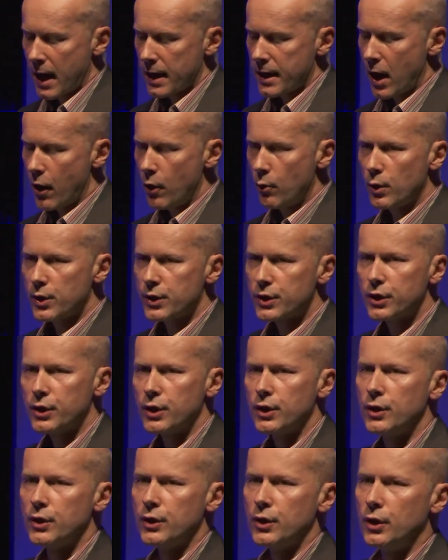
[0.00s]
Now I want
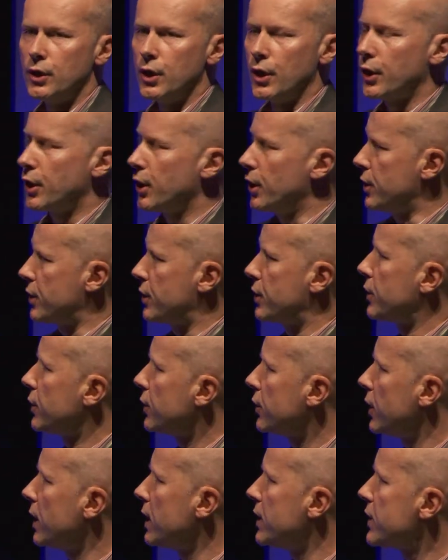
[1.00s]
to look at
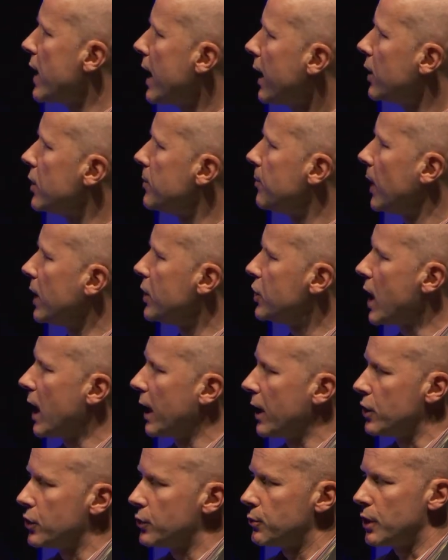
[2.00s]
the second big
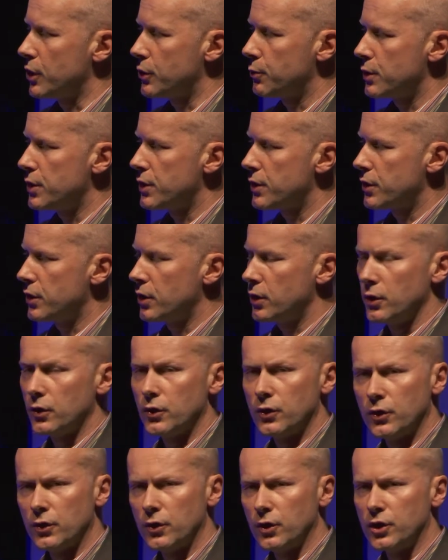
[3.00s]
challenge, which was the,
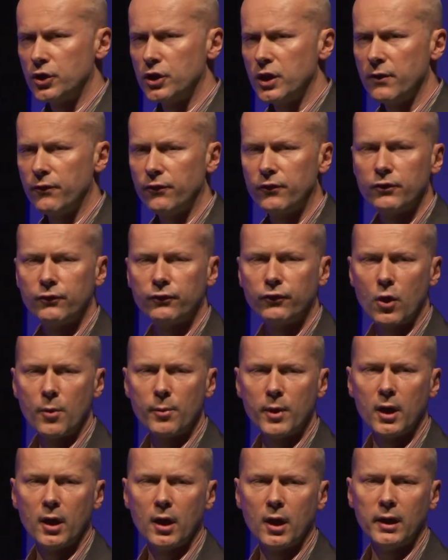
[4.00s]
the shift
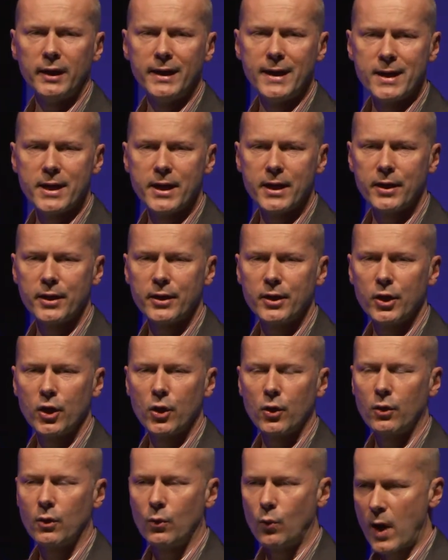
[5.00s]
from a, a linear,
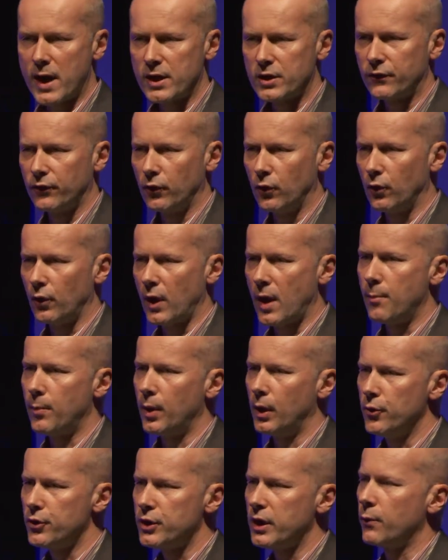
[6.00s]
wasteful, and
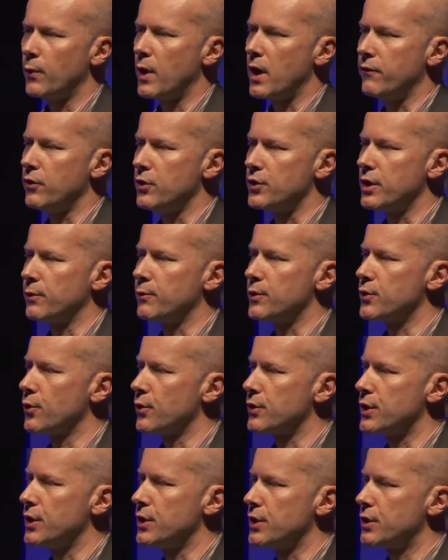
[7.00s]
polluting way of using
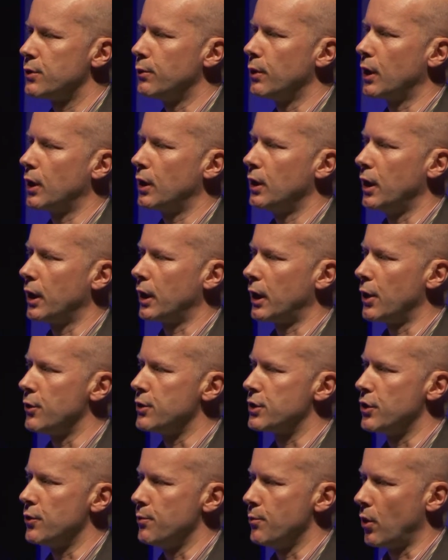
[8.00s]
resources to a, a
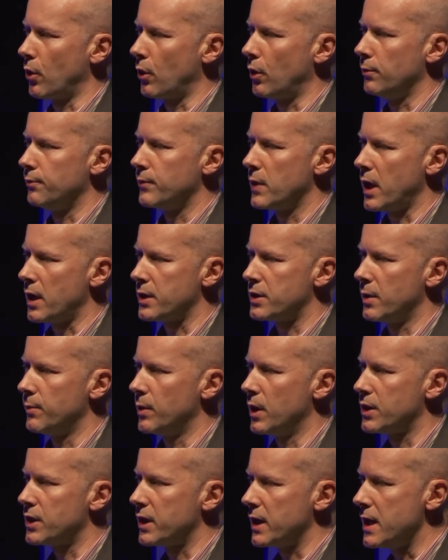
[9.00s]
closed-loop model, uh,
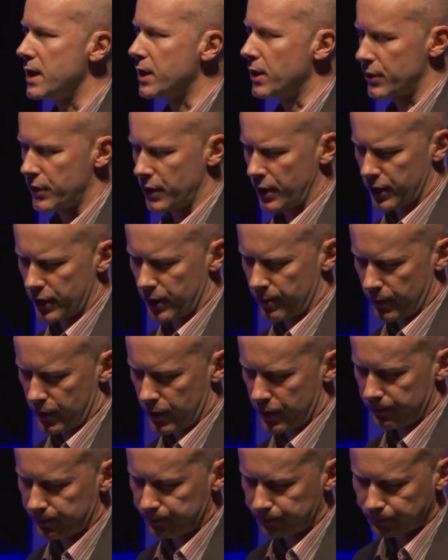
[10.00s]
similar to
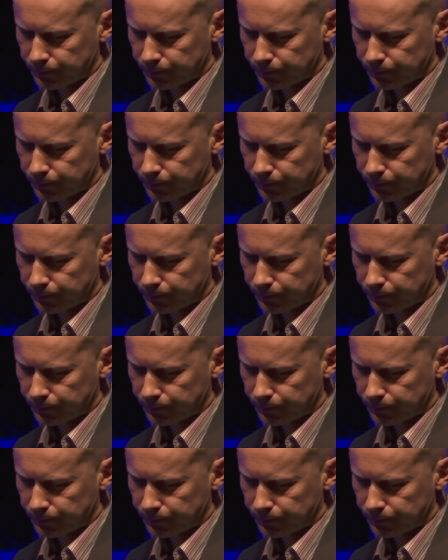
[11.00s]
ecosystems.